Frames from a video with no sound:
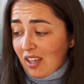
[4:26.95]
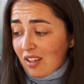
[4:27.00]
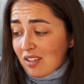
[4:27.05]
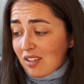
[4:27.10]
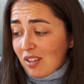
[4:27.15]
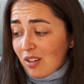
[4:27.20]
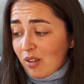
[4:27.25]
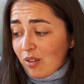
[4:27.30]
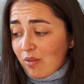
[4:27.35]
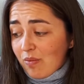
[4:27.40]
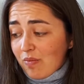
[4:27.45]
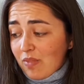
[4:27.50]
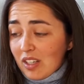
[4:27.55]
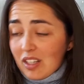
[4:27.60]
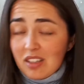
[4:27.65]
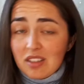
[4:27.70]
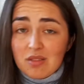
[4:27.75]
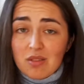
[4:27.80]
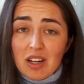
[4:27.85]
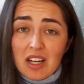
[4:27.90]
So there
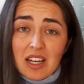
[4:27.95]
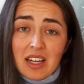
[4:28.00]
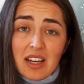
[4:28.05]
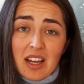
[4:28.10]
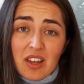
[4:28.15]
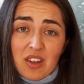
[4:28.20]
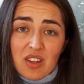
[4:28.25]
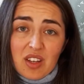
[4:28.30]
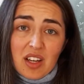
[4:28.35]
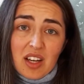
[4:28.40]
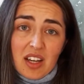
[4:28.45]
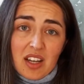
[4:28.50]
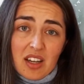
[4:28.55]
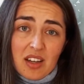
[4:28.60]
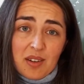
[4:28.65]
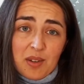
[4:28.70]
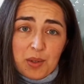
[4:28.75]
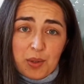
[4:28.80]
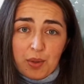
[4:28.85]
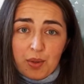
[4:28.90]
is really nothing I
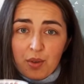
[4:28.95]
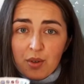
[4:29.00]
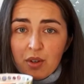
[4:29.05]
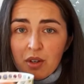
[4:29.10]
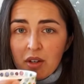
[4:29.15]
can do